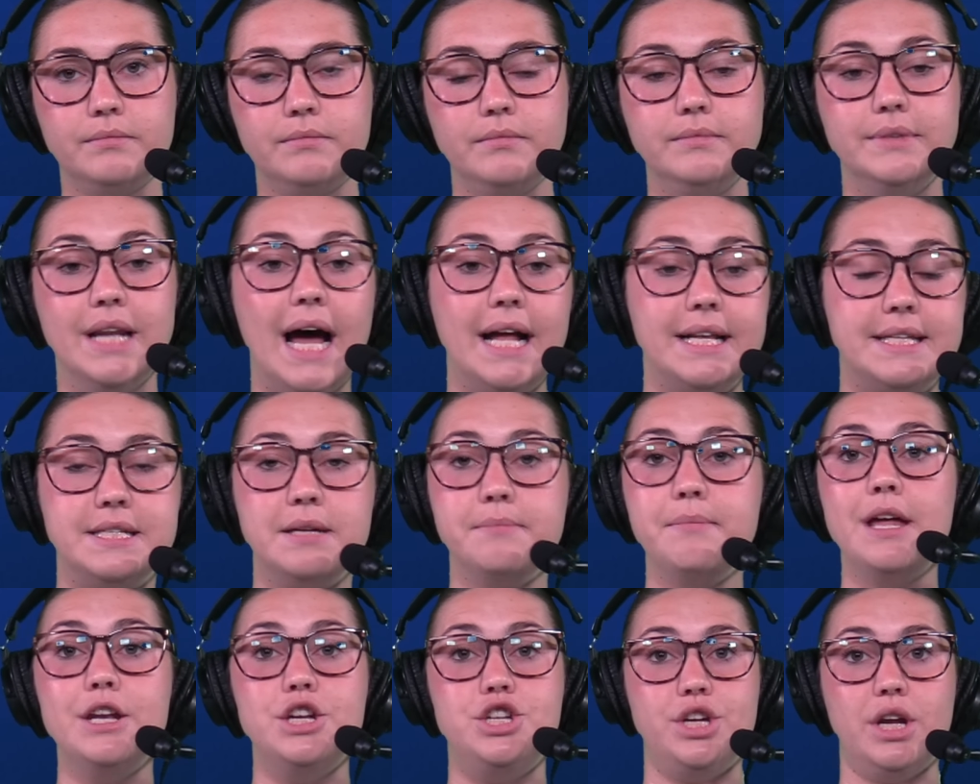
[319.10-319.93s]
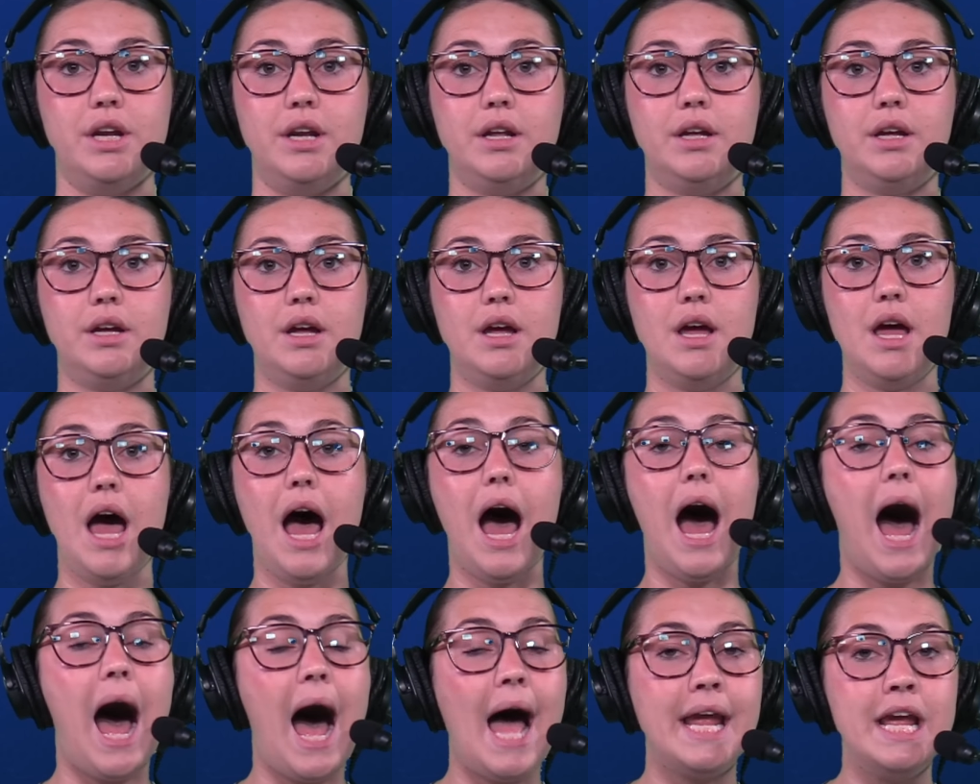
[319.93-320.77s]
Not to mention,
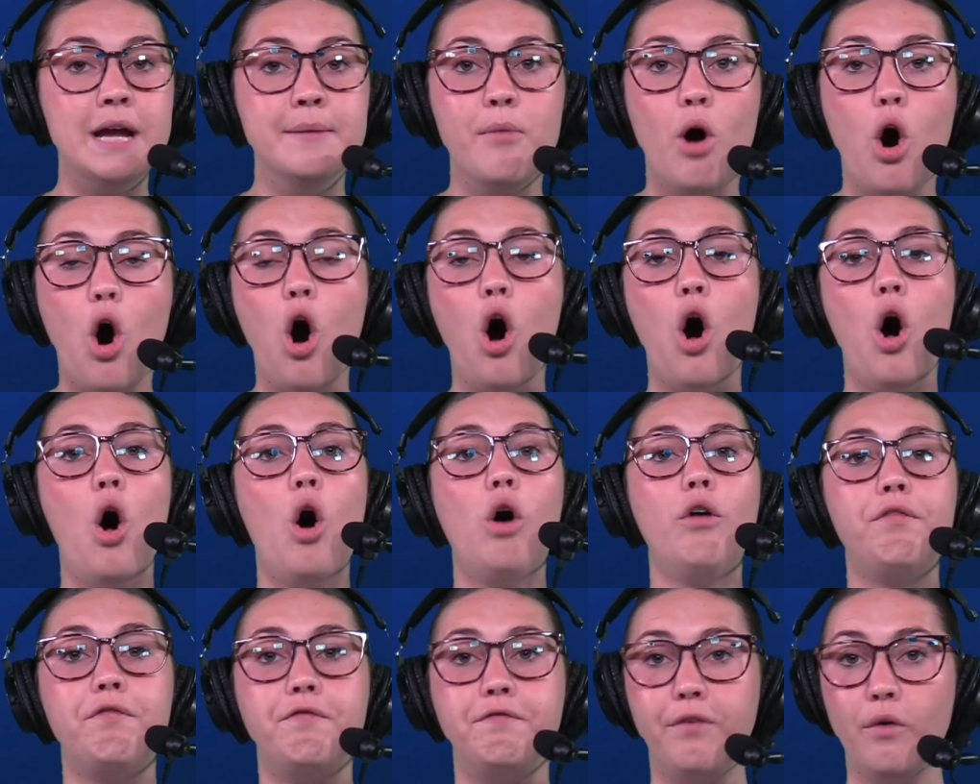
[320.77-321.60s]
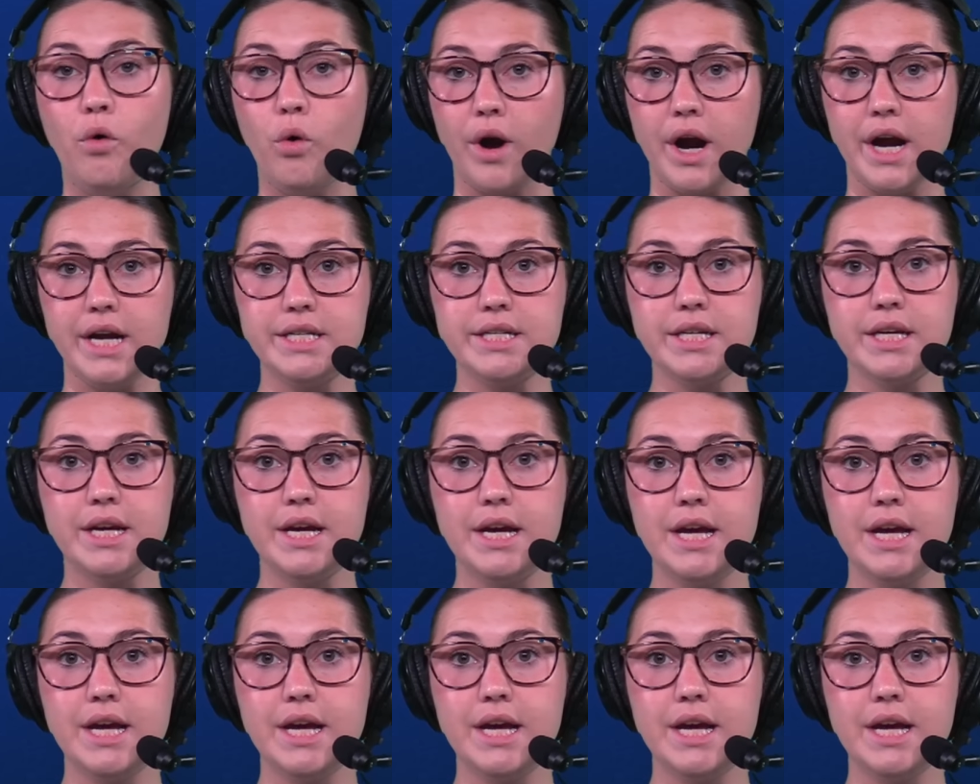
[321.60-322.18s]
I am all for it